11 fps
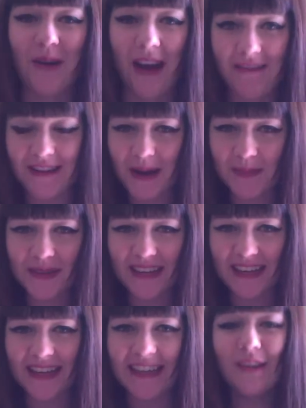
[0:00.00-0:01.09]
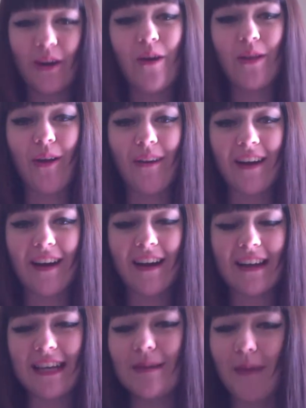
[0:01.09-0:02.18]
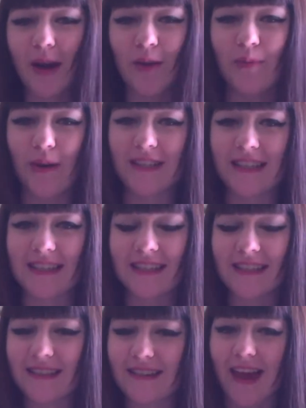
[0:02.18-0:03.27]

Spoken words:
I have company, no longer in my own presence,